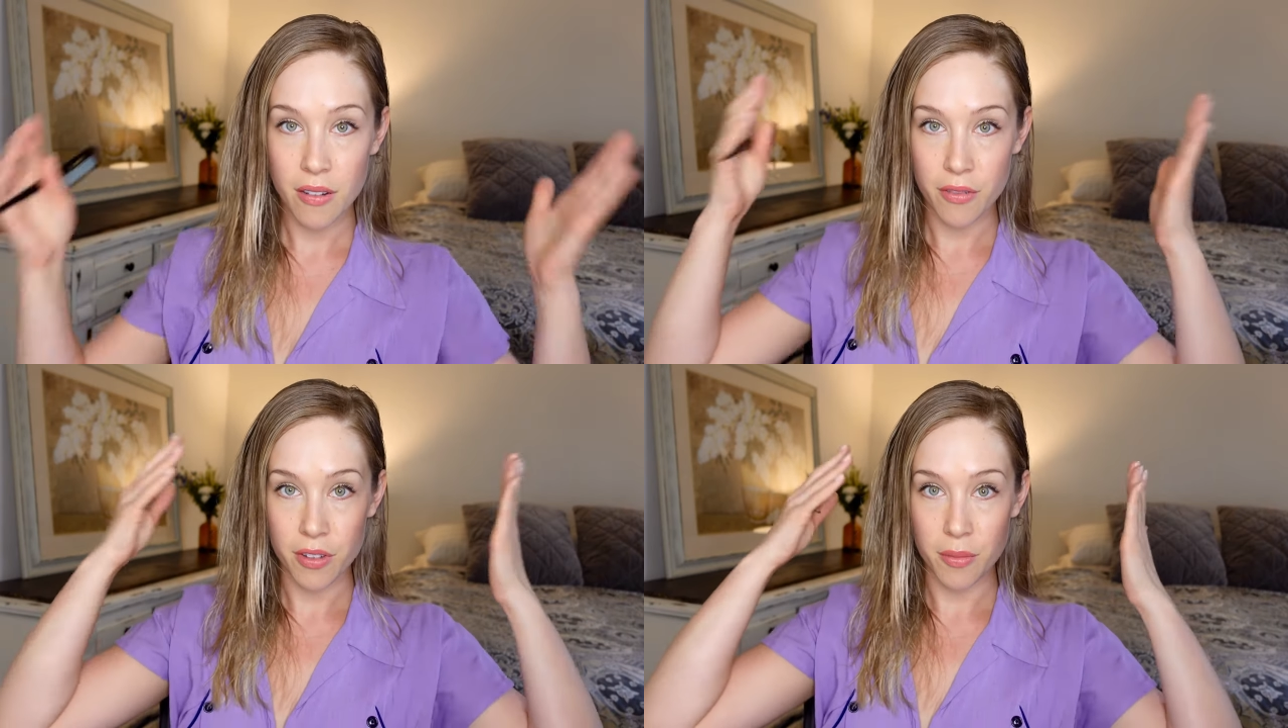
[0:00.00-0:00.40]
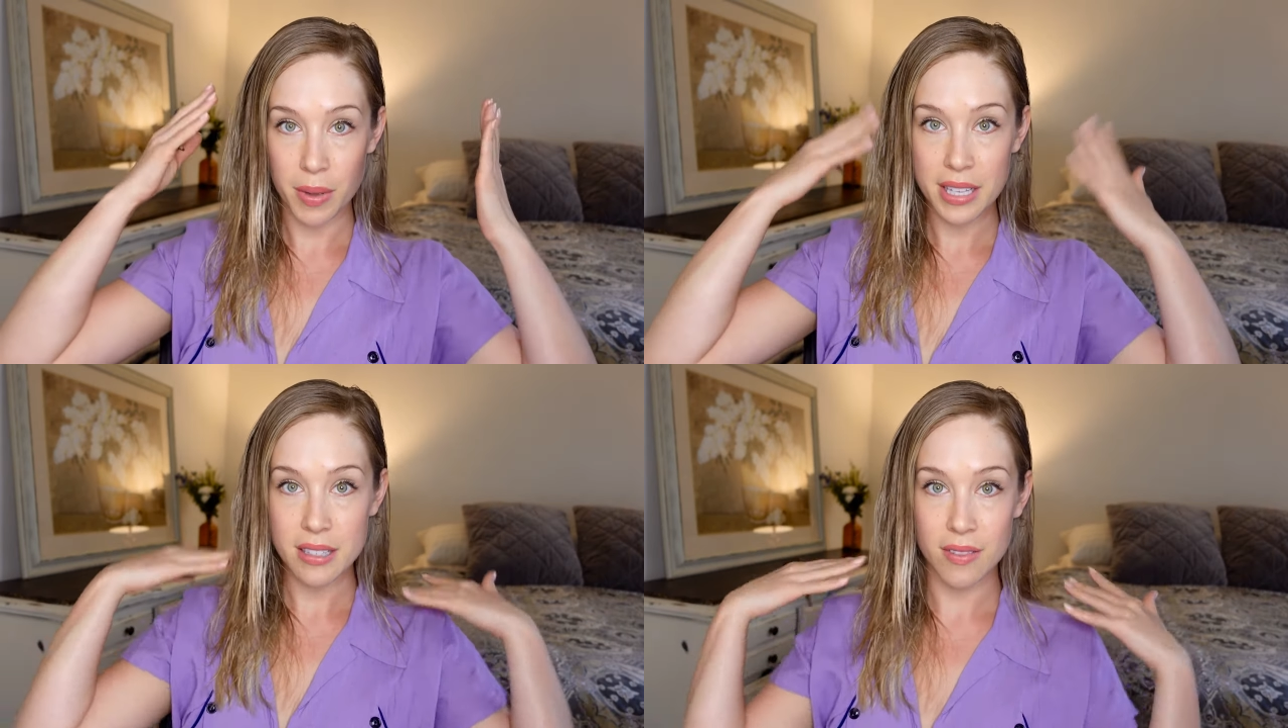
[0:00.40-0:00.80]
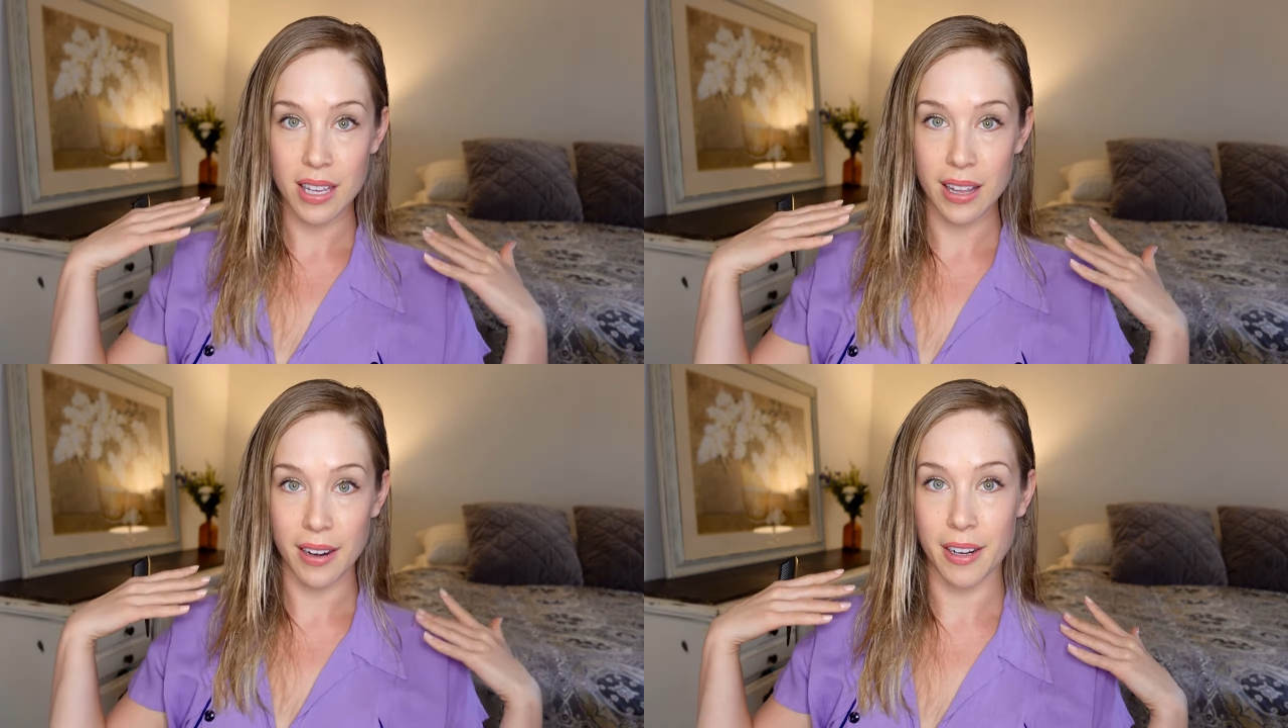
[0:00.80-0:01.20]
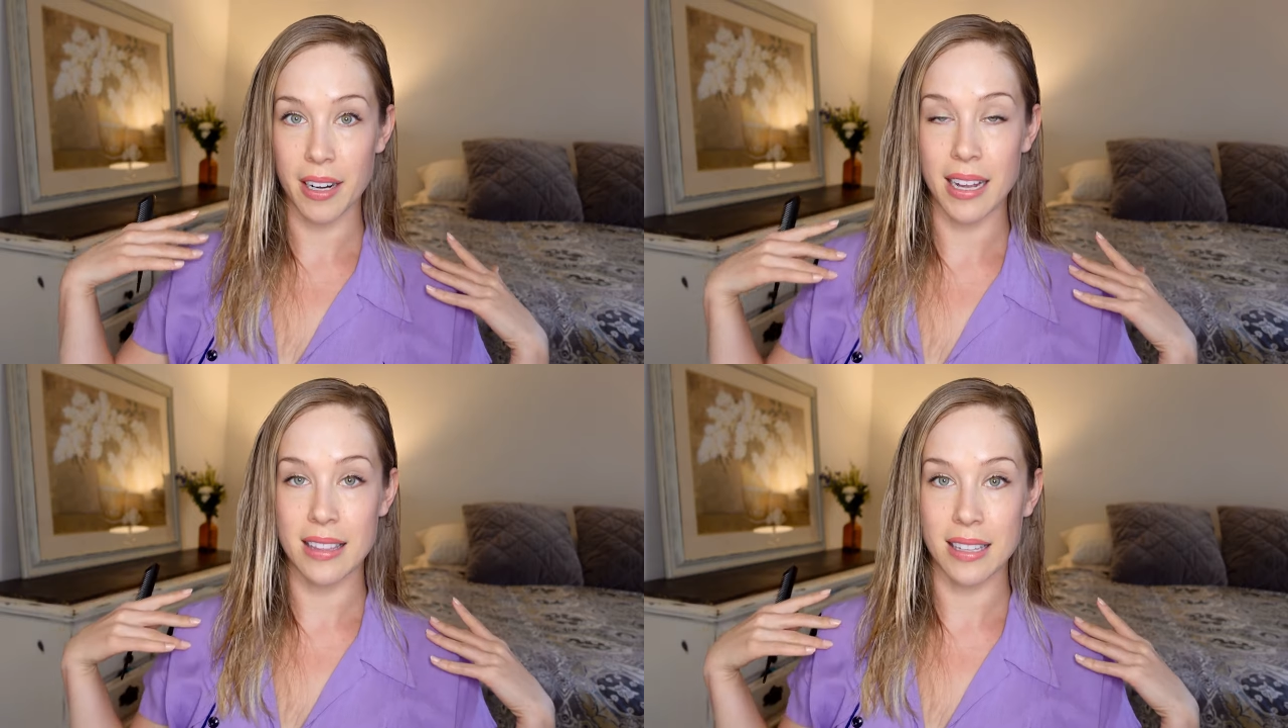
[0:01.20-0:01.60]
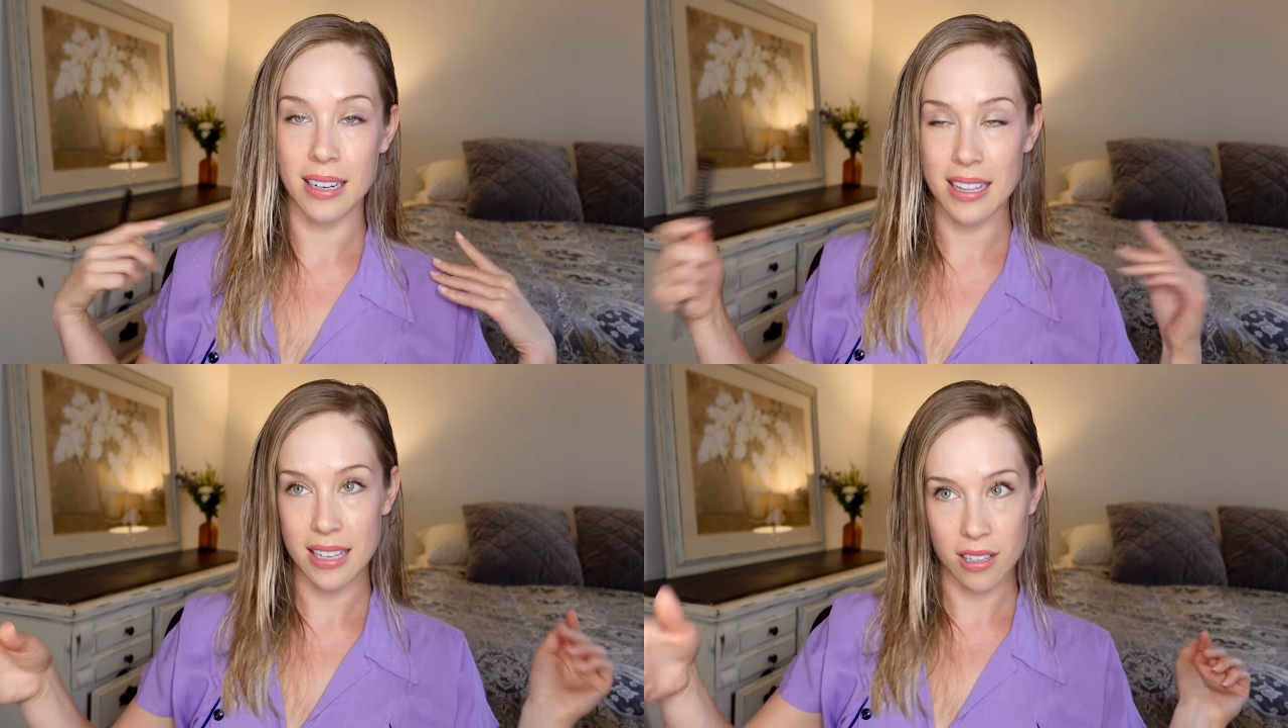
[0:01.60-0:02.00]
for the base of the hair, and then
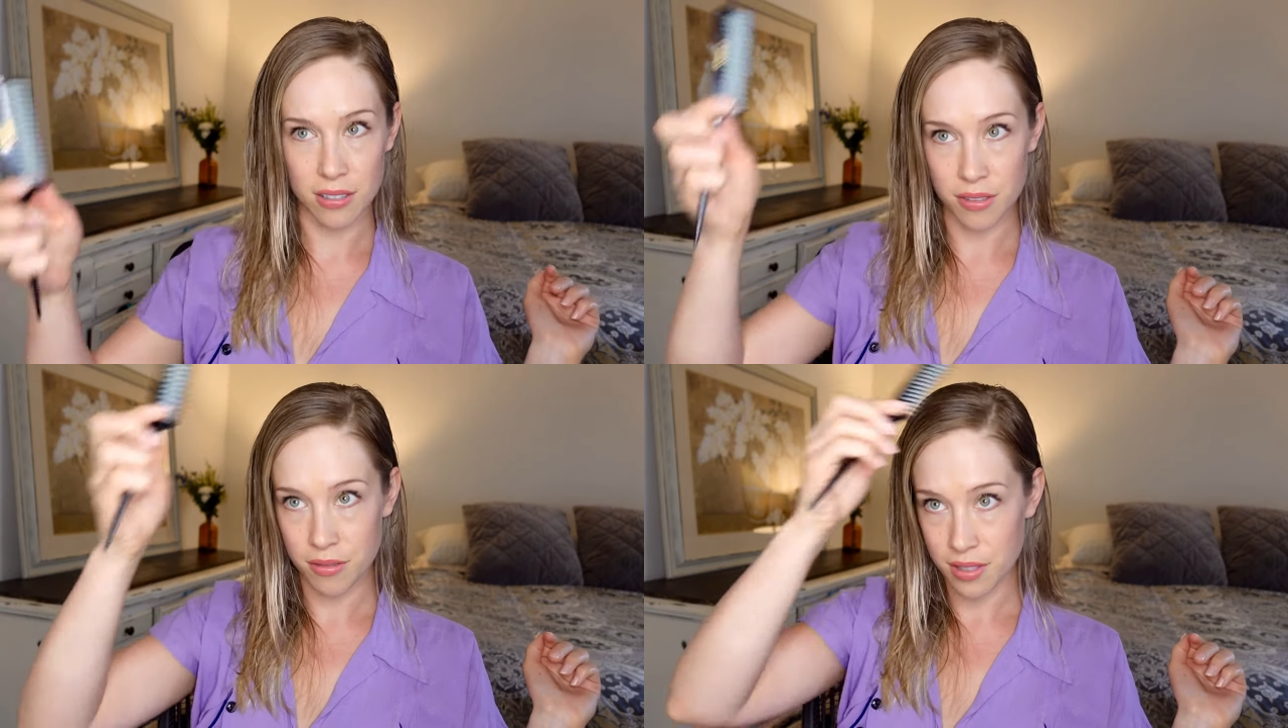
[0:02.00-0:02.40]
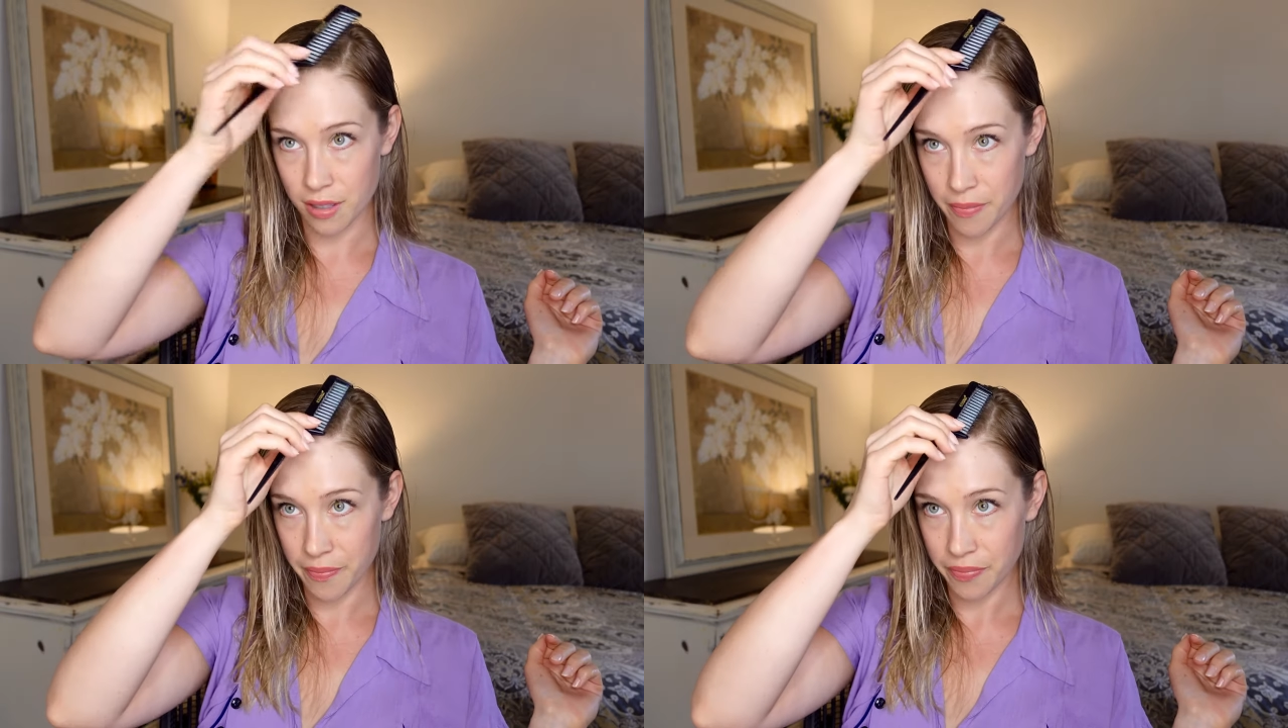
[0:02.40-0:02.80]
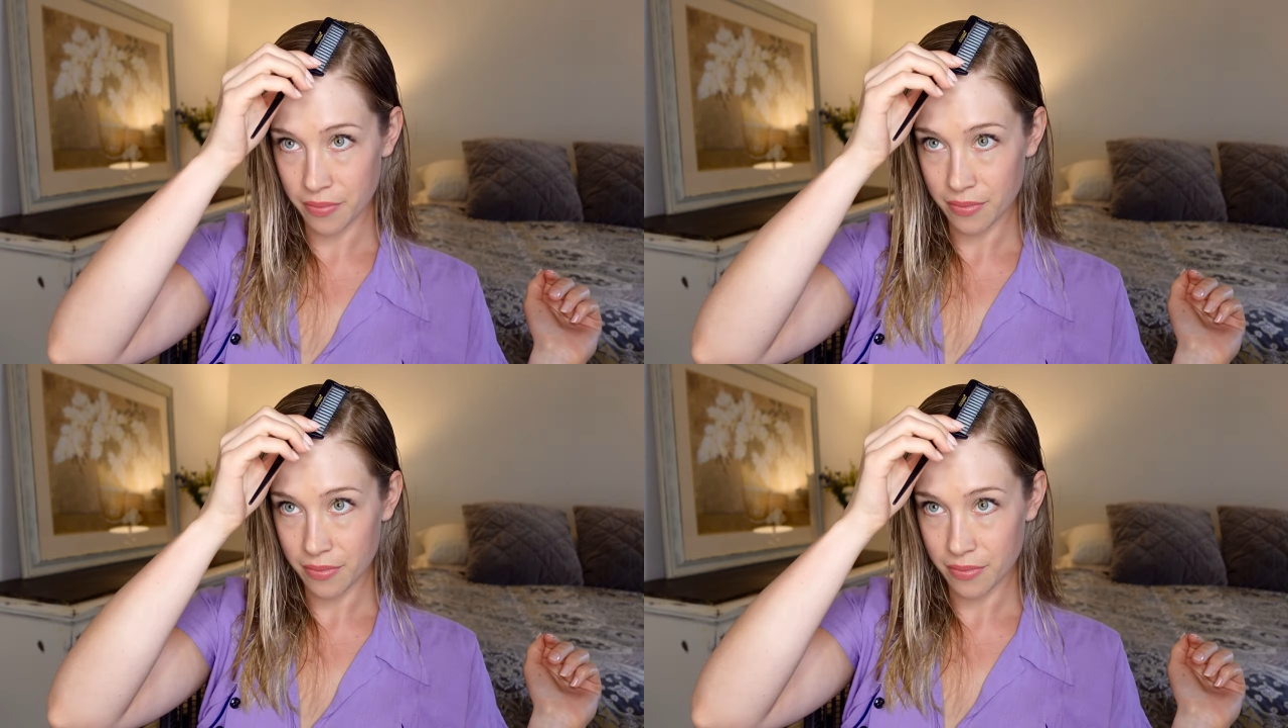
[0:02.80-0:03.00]
I think I'll do some